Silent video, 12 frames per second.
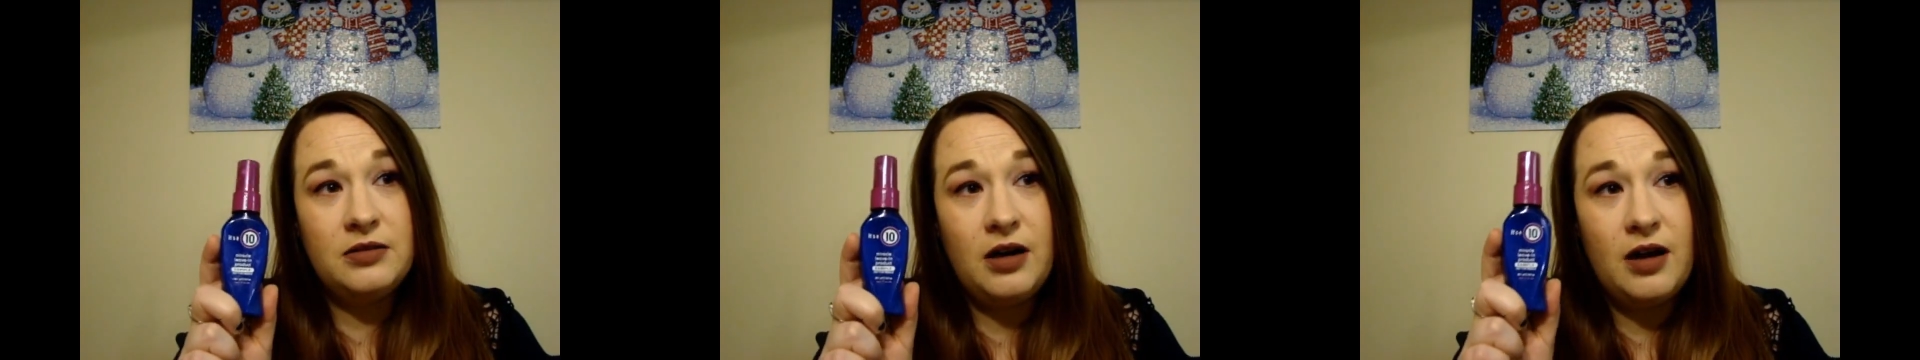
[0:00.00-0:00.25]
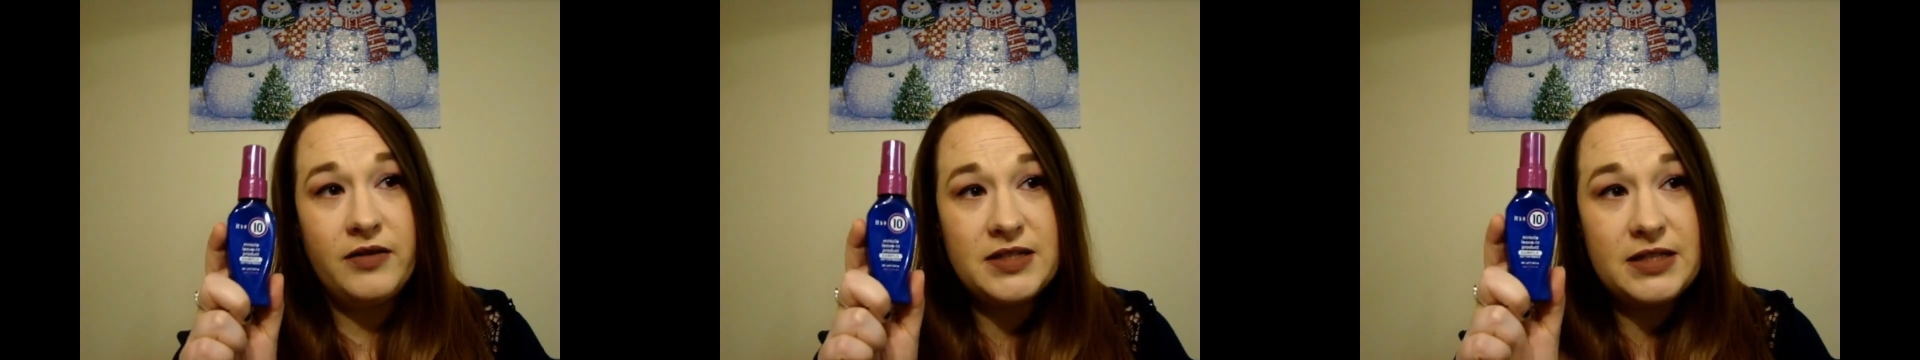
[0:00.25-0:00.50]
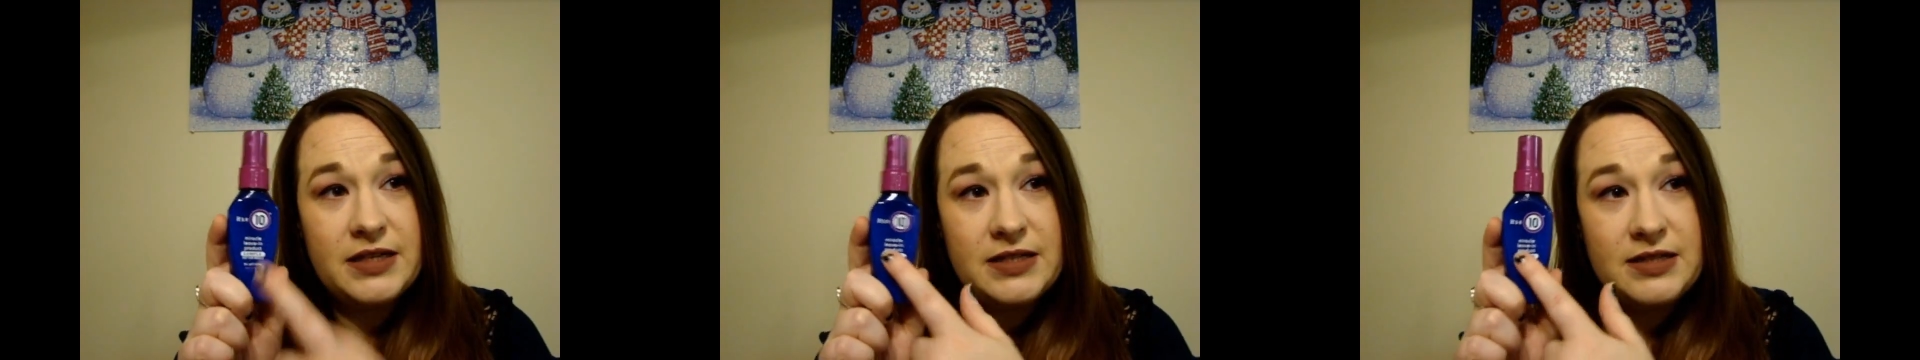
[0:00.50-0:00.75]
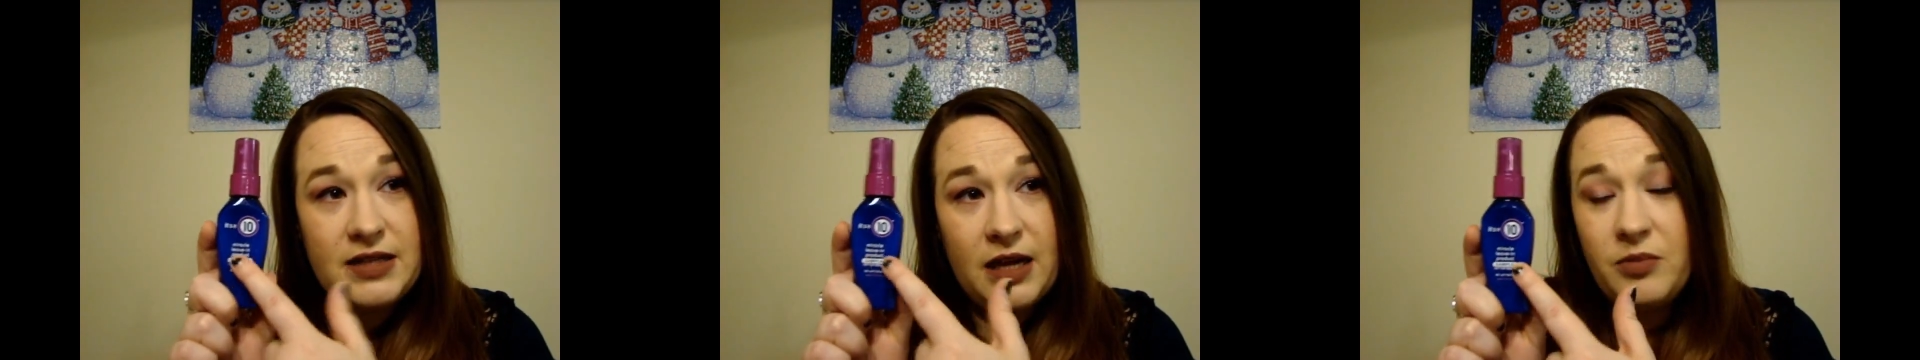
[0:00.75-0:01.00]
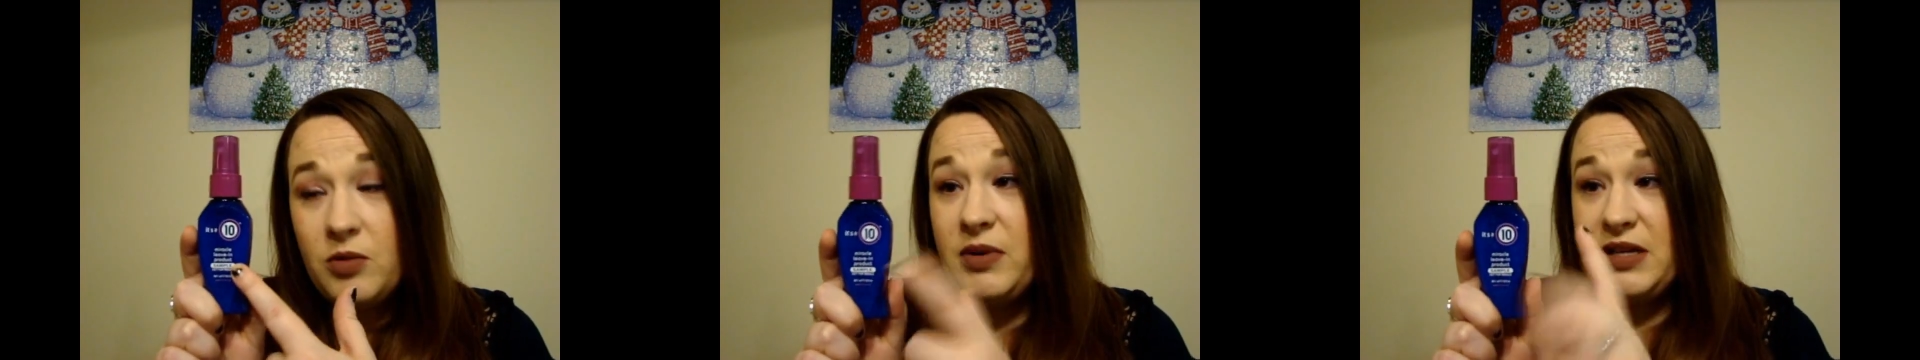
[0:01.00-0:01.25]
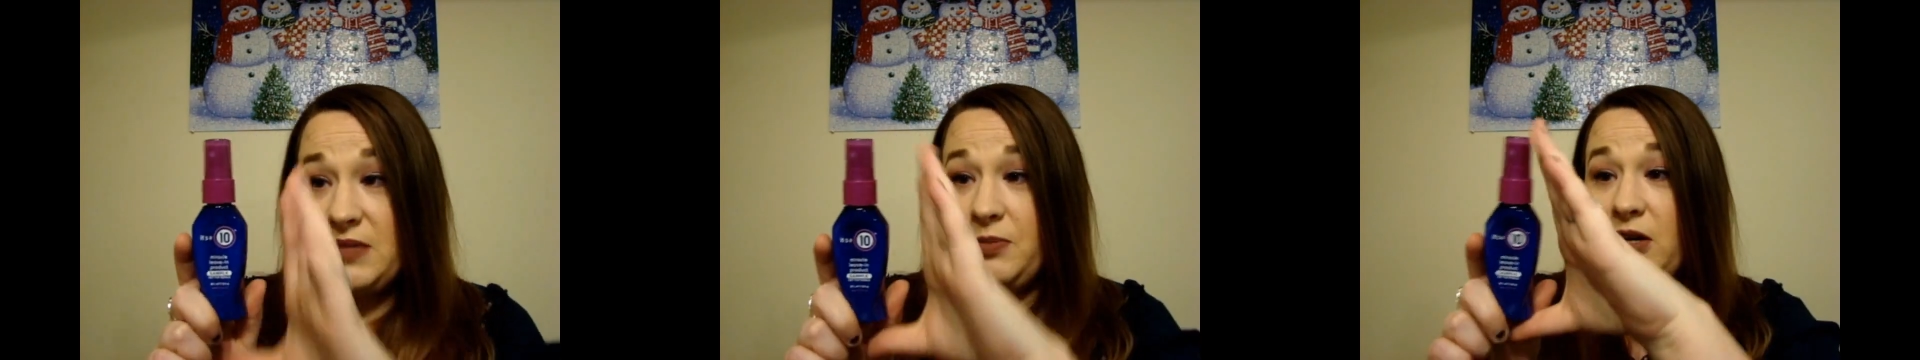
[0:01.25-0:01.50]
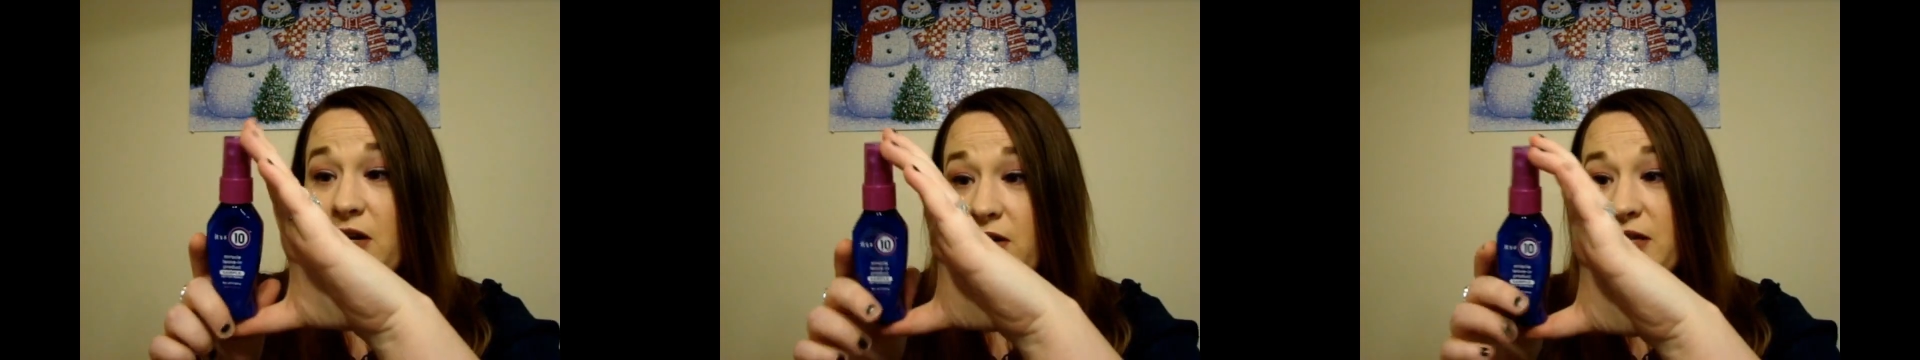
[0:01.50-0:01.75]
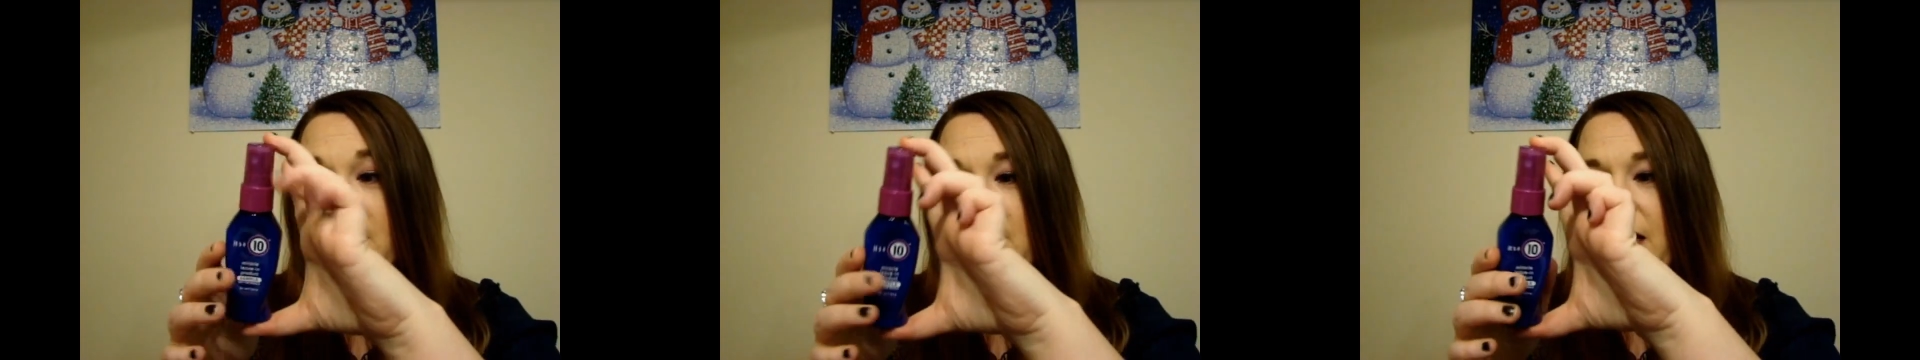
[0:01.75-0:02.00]
Obviously it's a sample, but it's a pretty
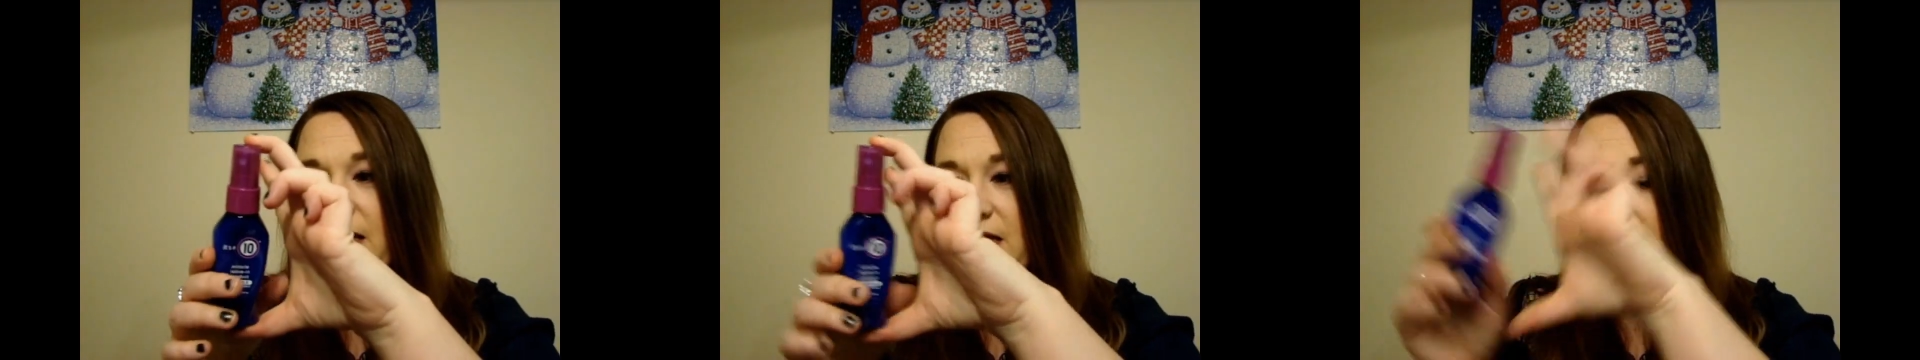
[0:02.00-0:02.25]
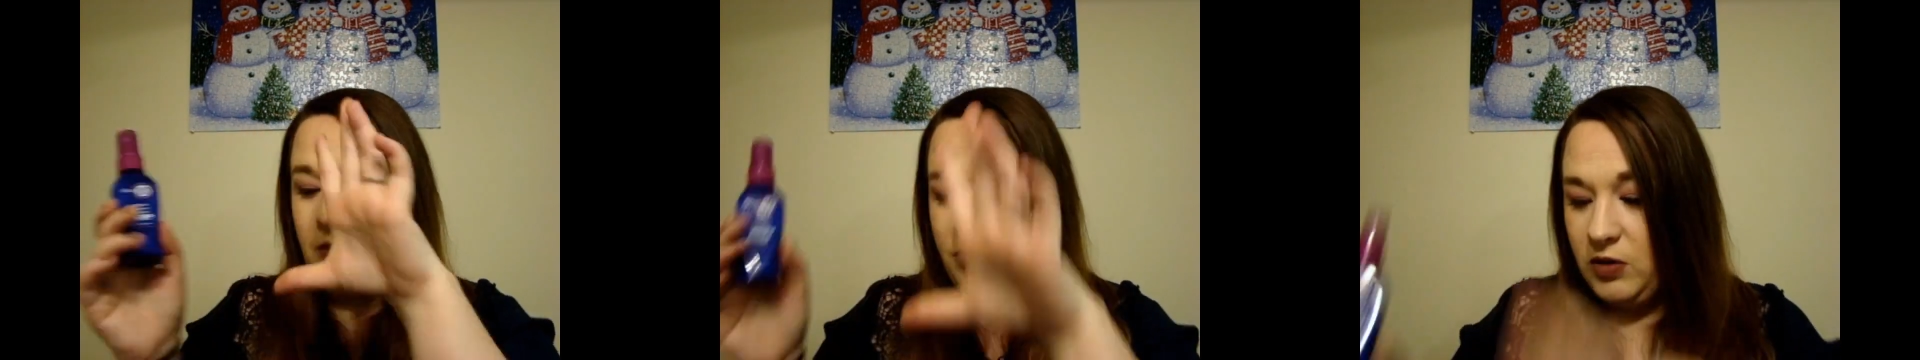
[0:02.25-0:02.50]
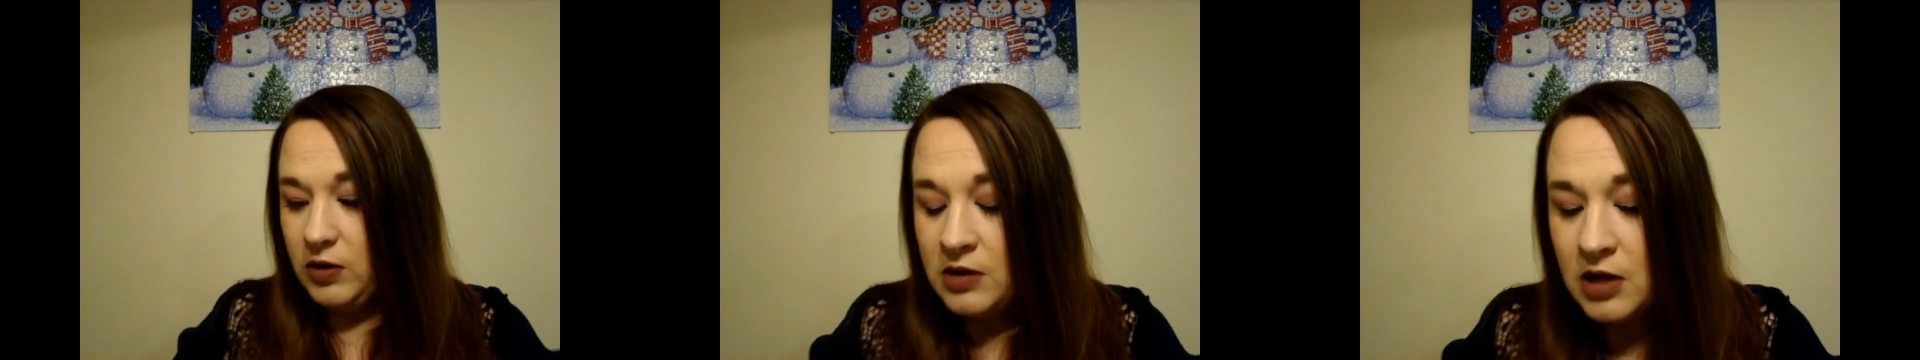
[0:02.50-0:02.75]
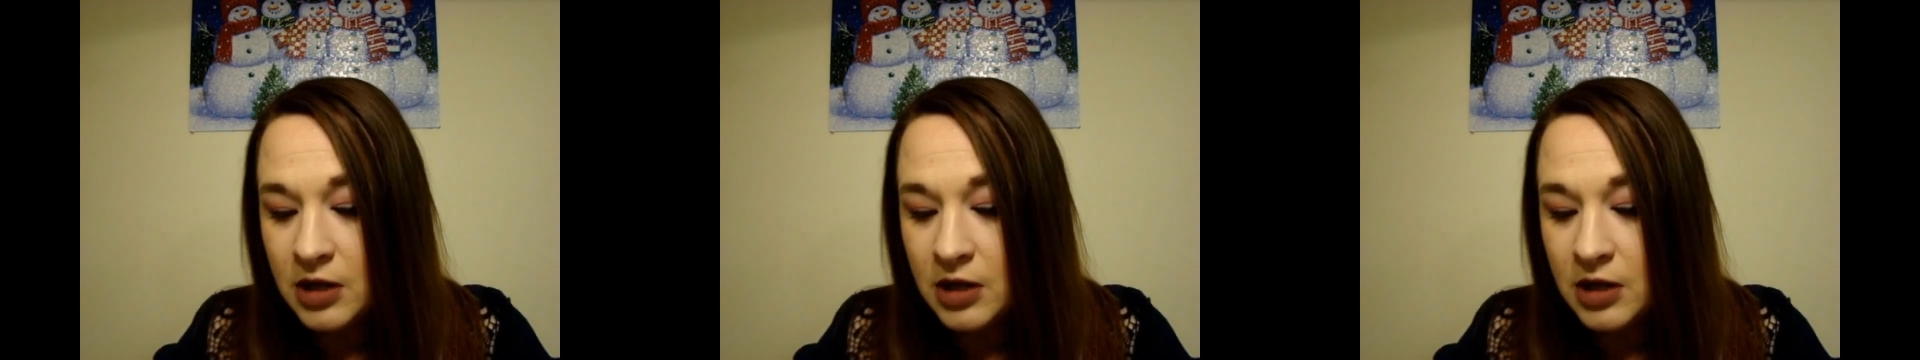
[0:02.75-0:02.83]
good size sample.